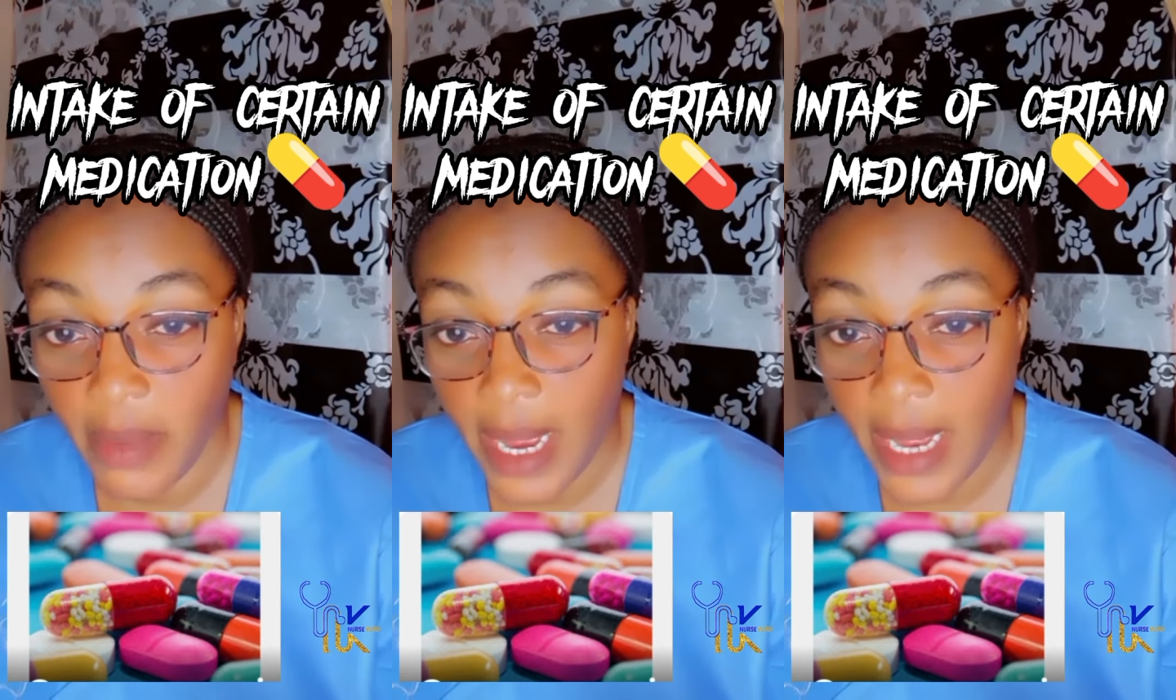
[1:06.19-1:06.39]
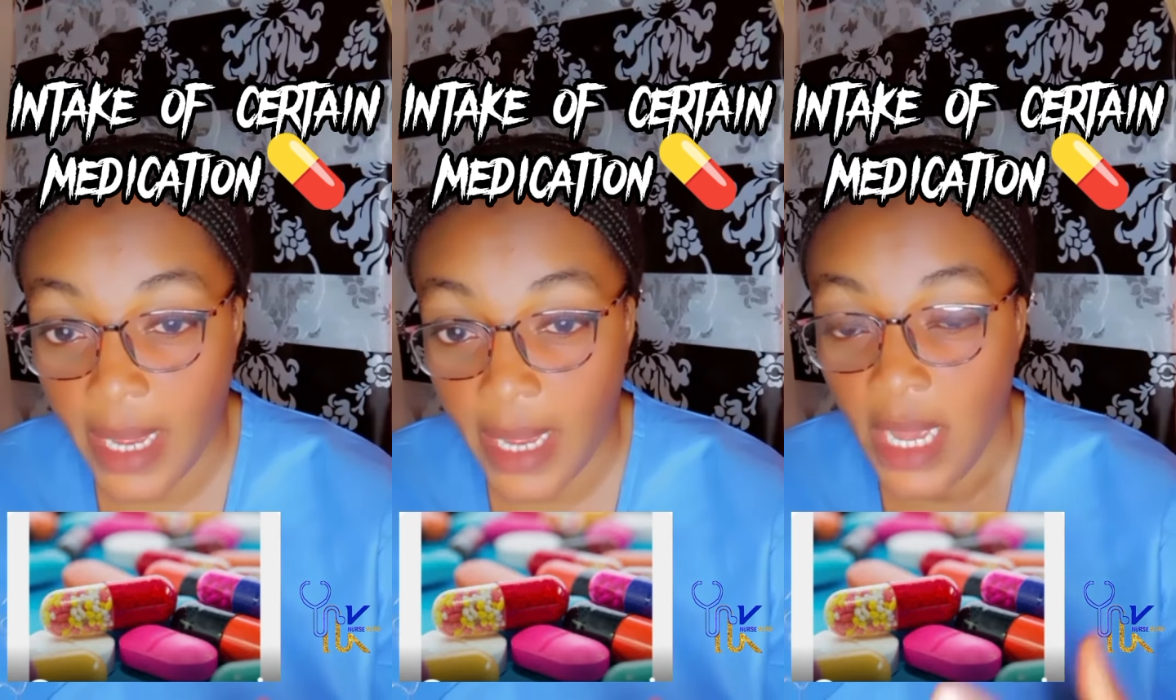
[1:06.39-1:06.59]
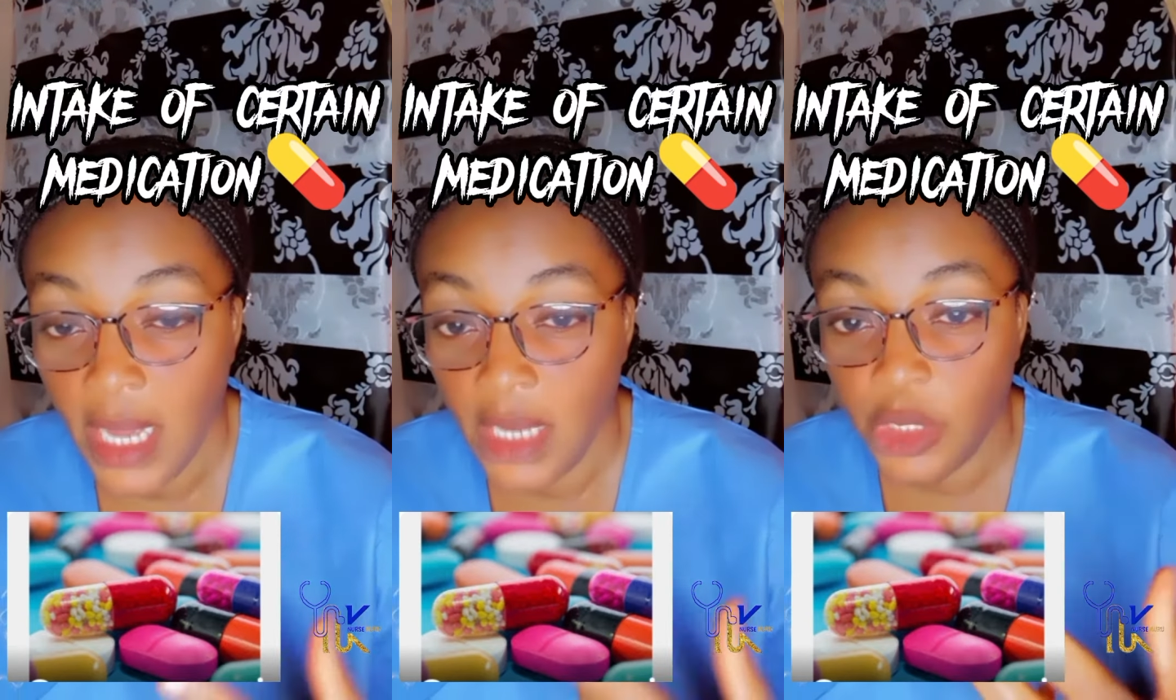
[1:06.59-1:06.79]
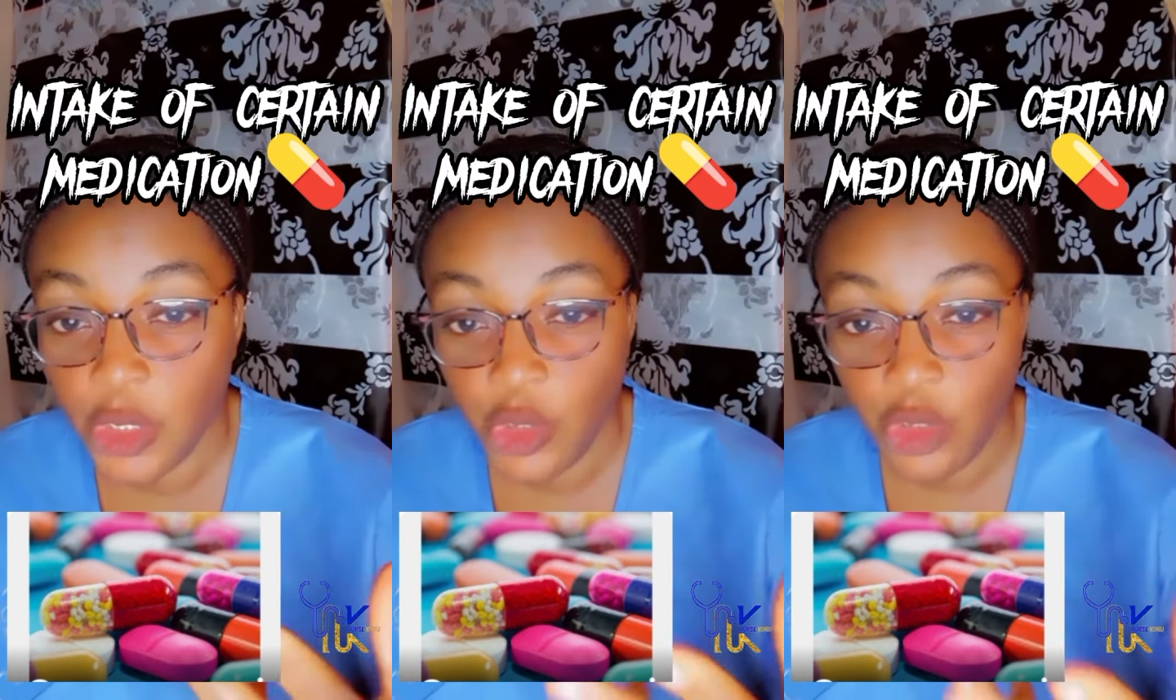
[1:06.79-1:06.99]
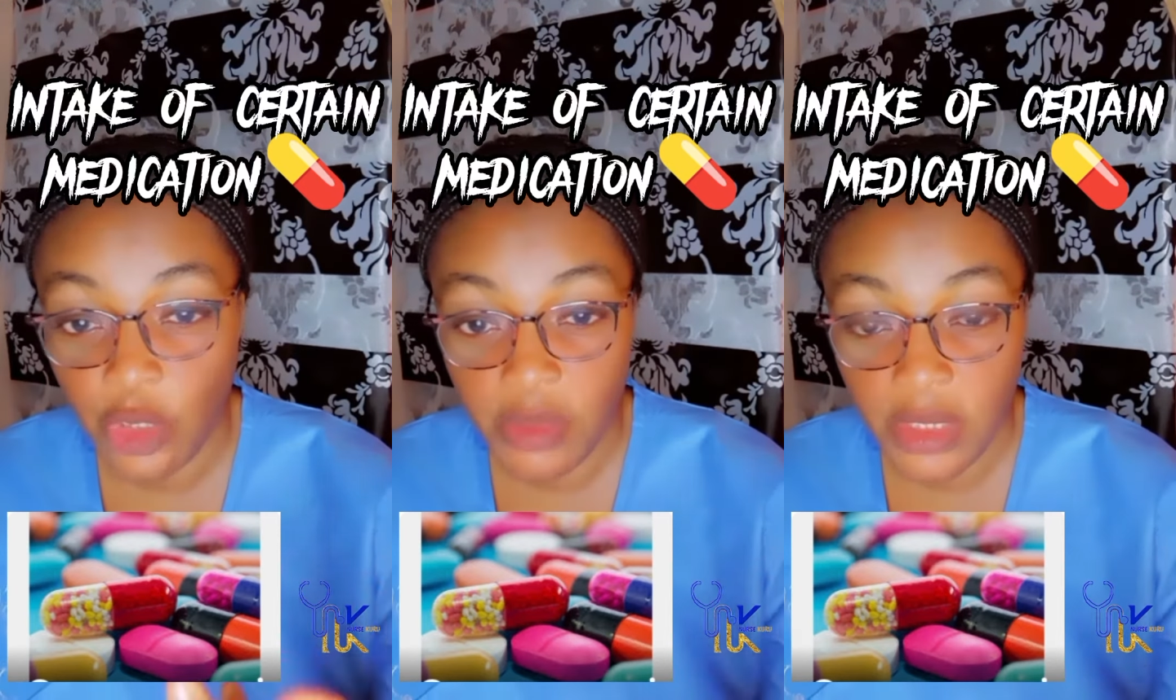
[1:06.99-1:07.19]
by
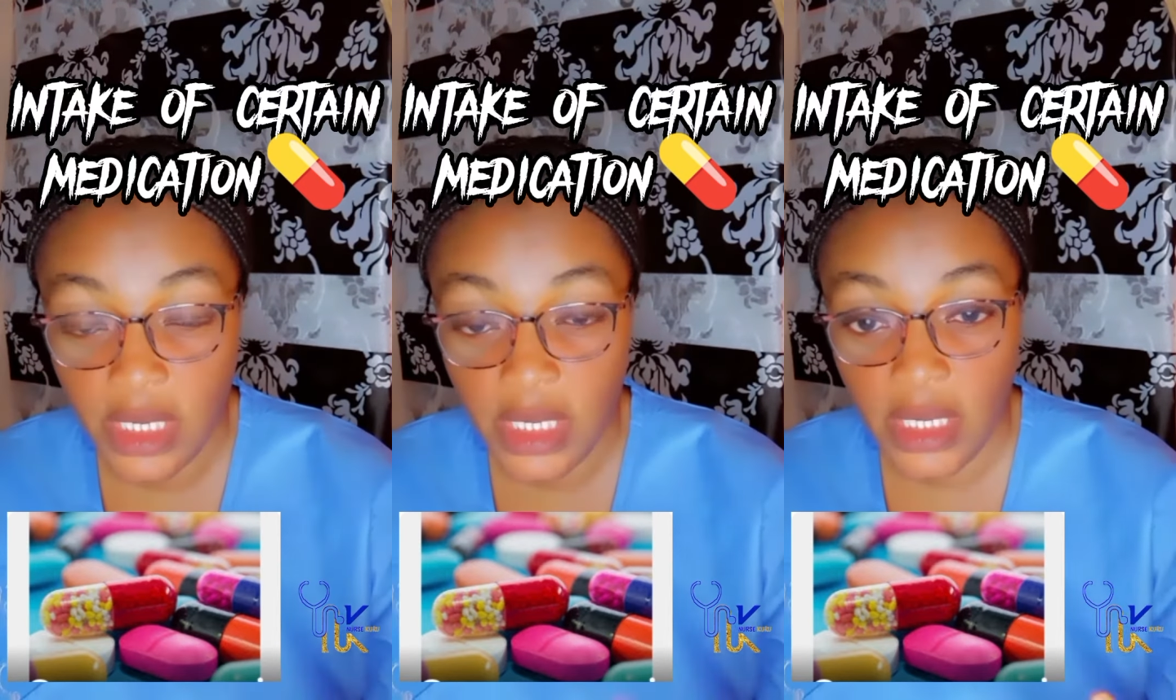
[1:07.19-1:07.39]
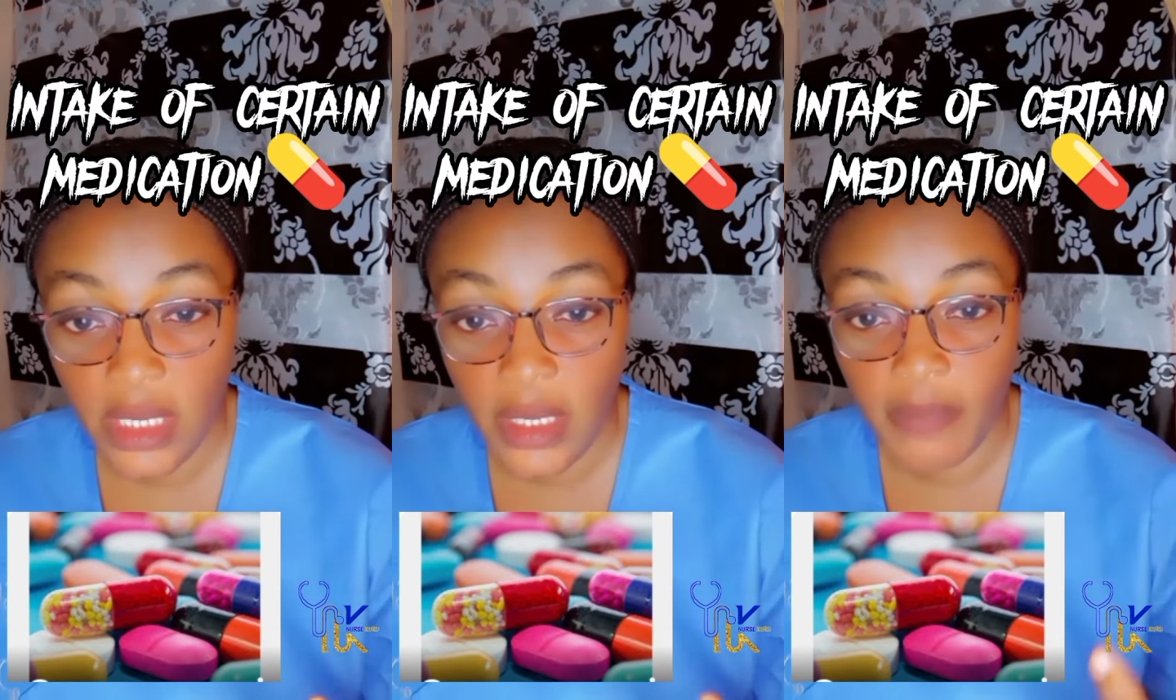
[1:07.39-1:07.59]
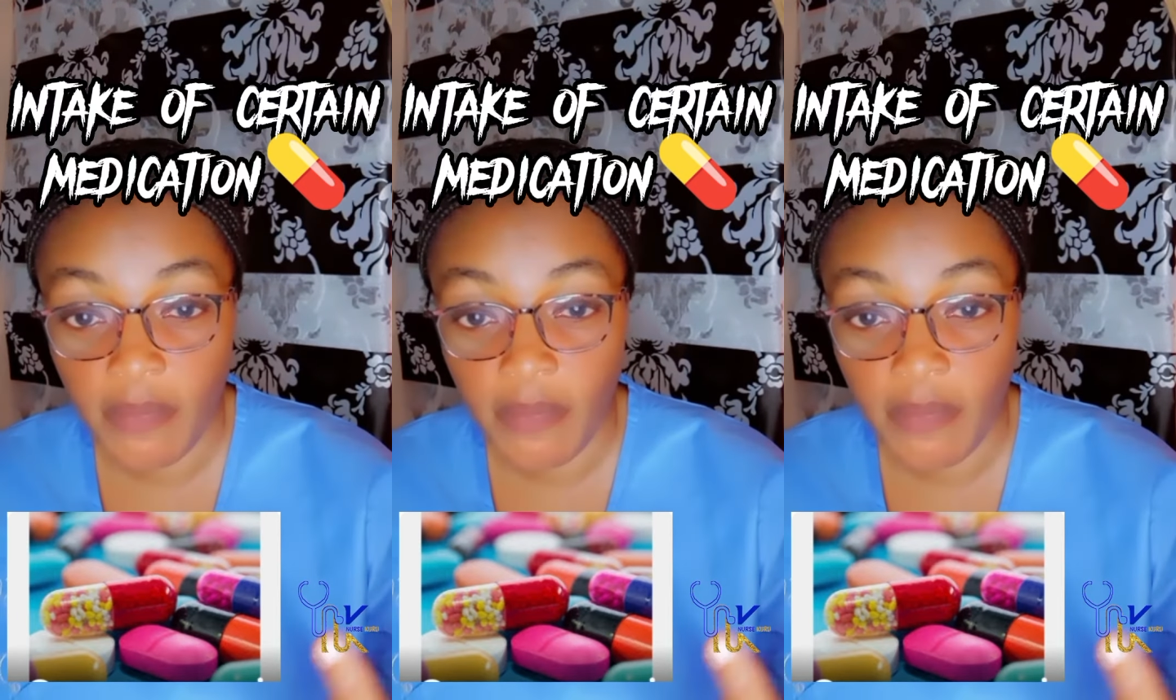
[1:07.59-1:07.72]
disrupting the